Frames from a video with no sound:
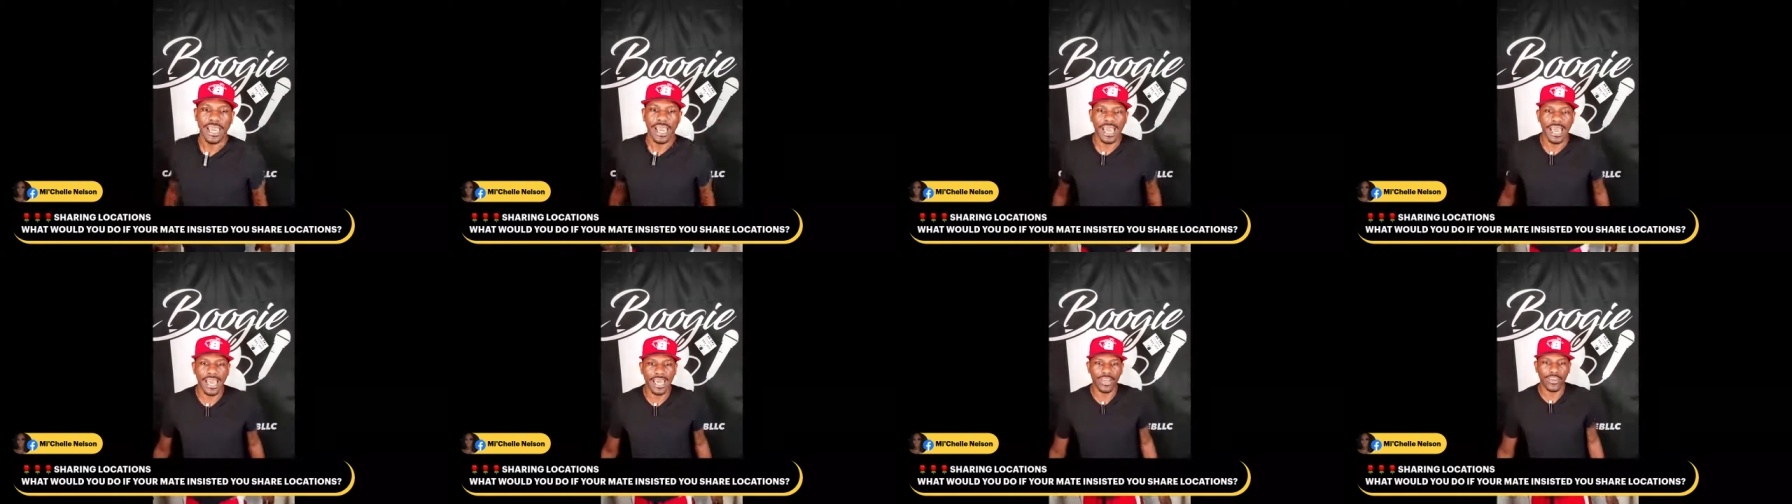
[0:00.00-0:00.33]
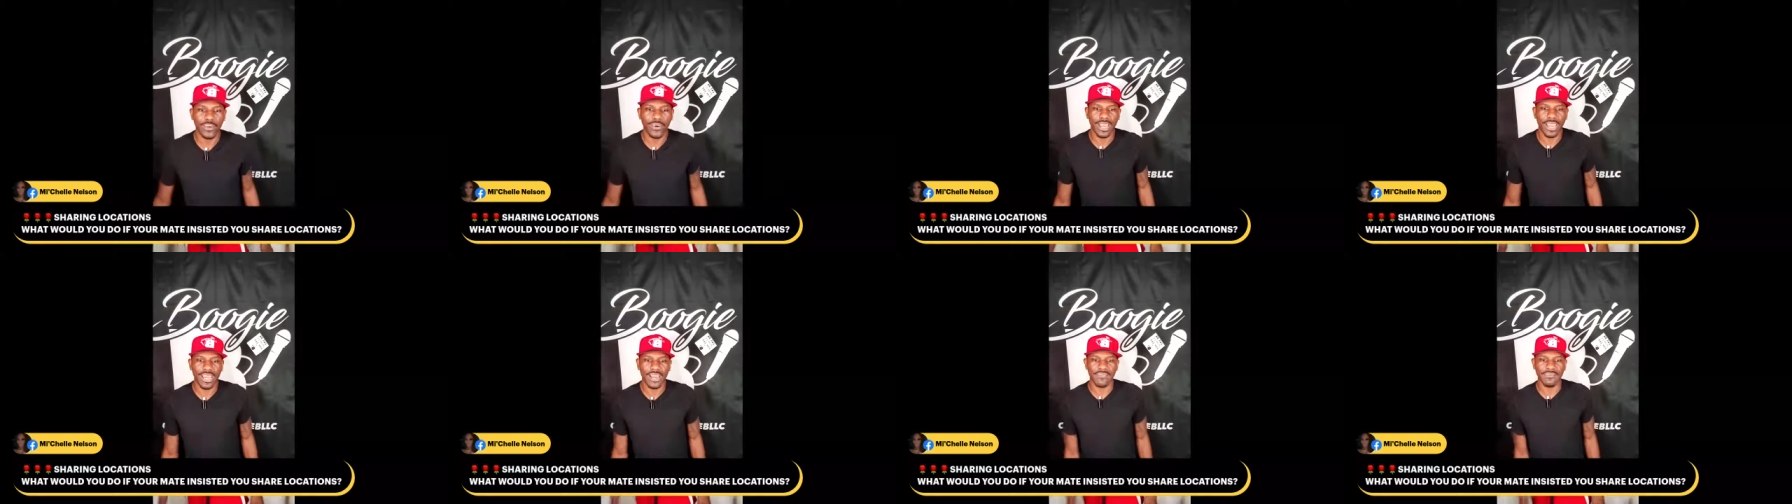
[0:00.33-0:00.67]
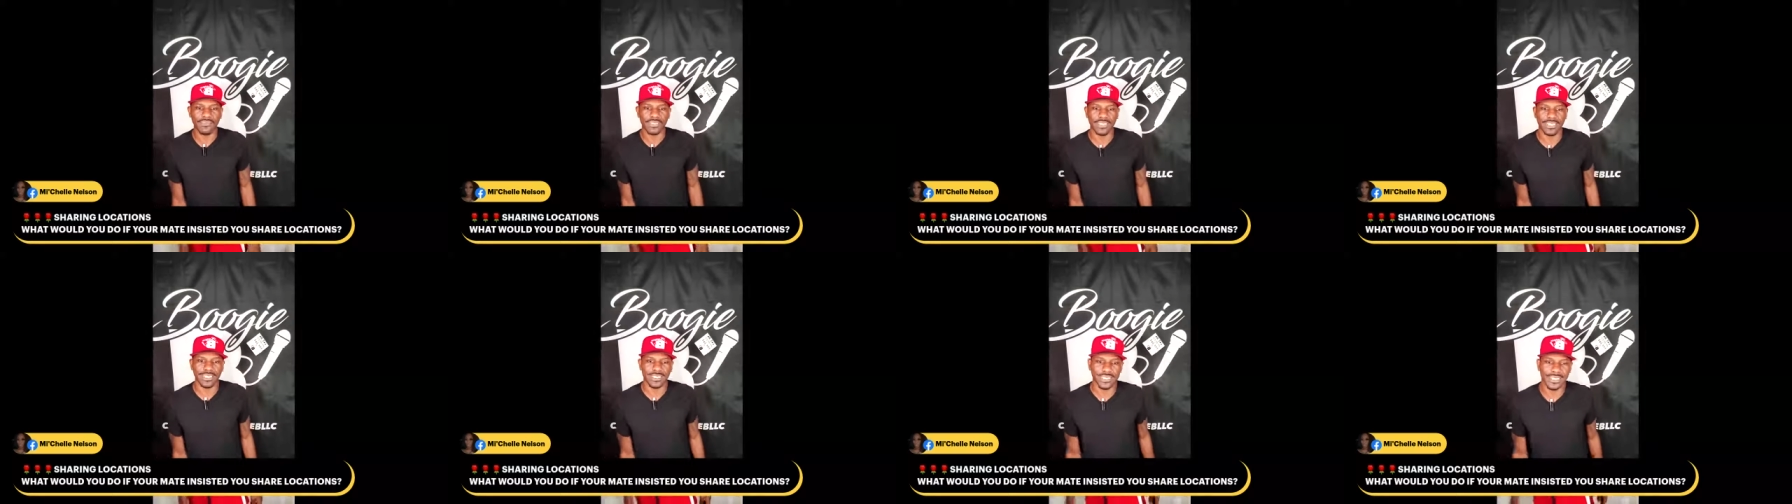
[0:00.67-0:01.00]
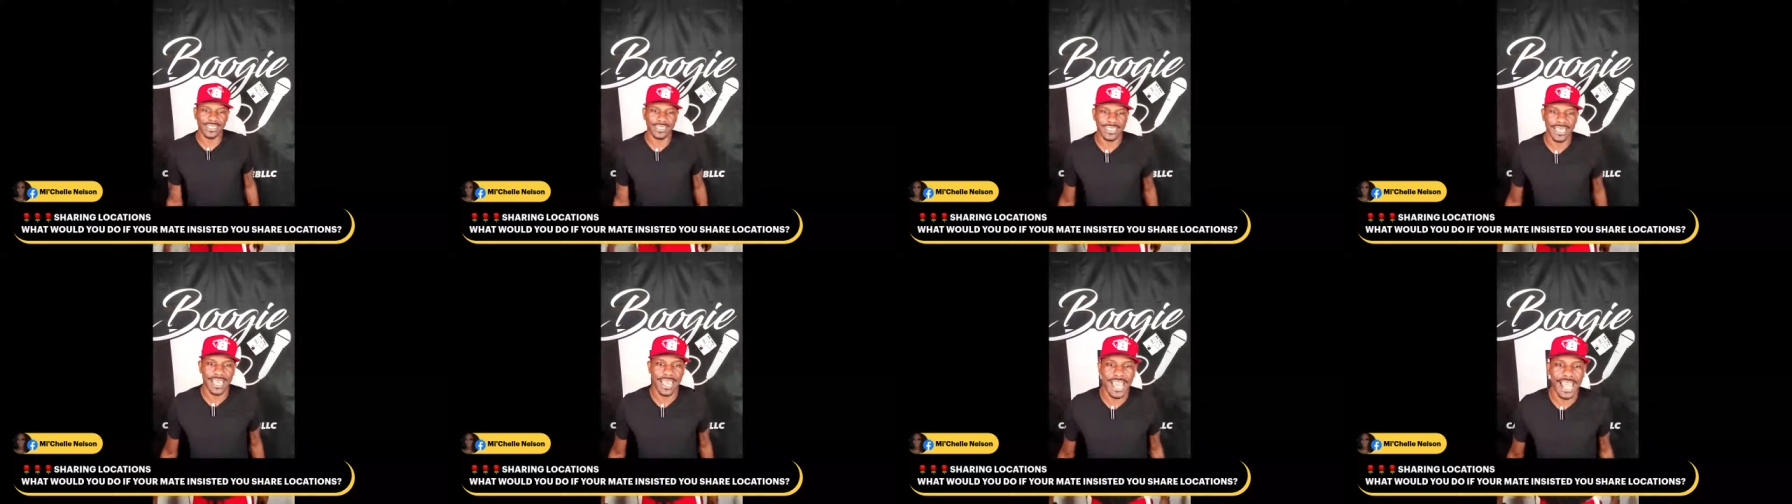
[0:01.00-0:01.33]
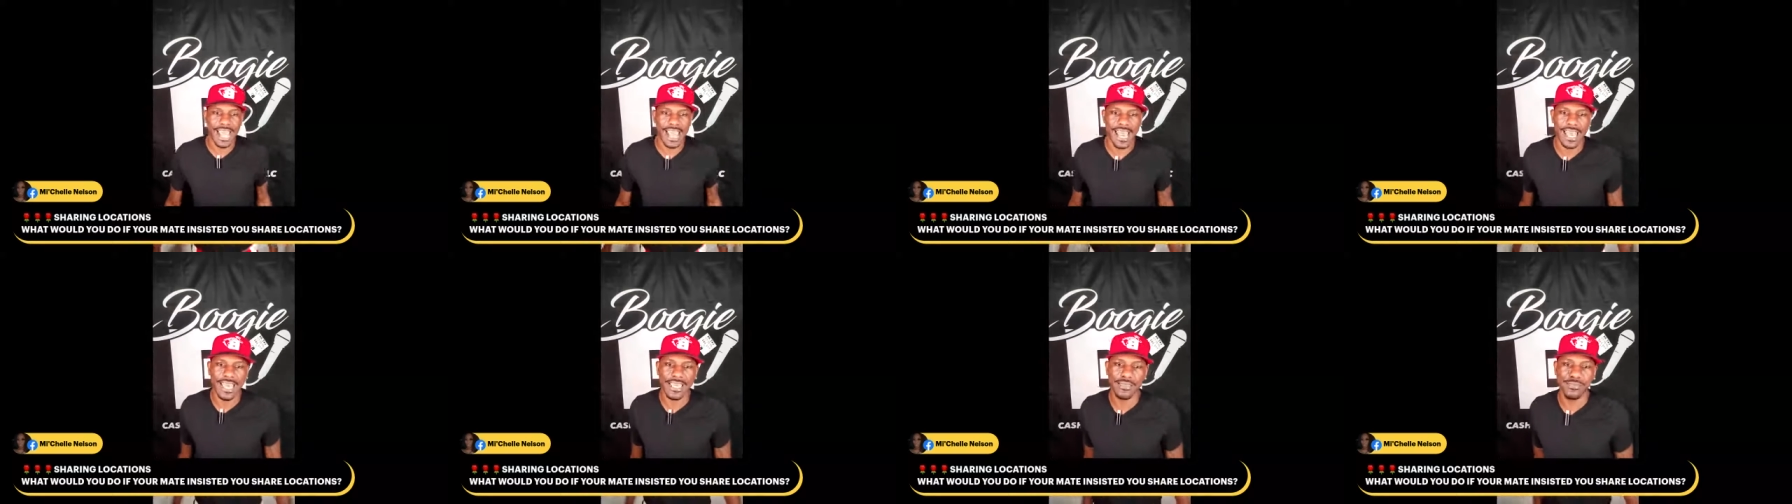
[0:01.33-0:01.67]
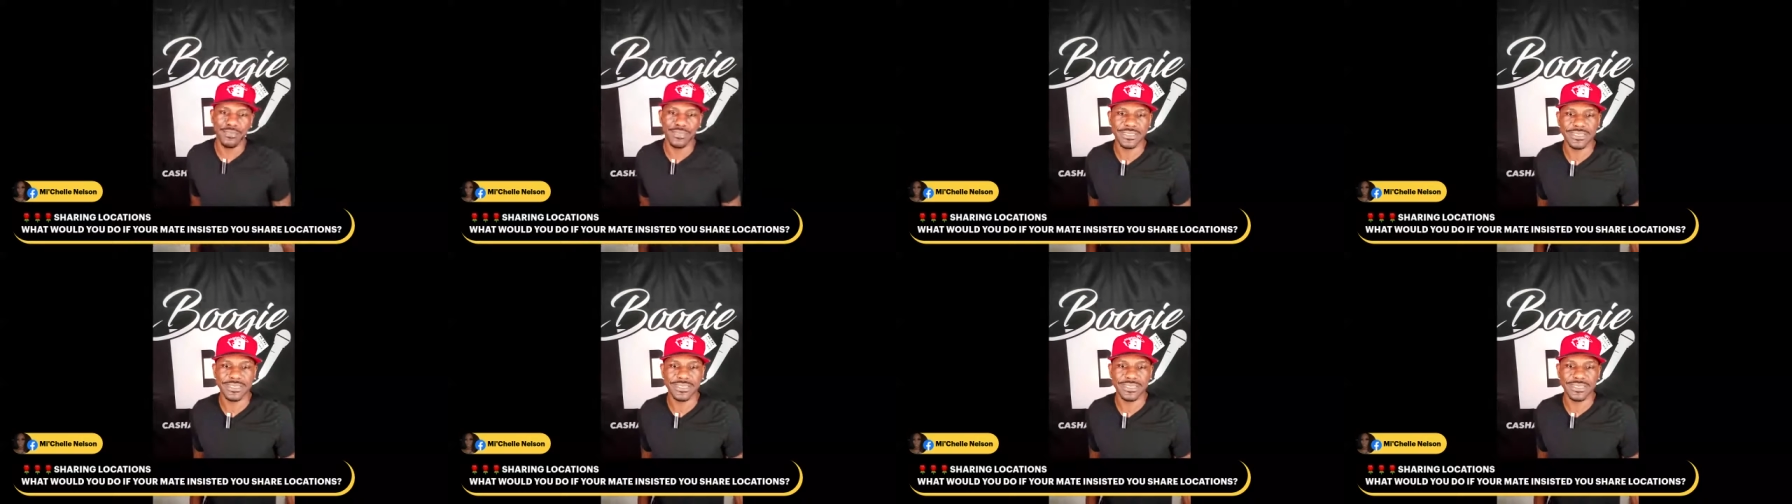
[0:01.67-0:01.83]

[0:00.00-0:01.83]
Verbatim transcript: I don't have nothing to hide.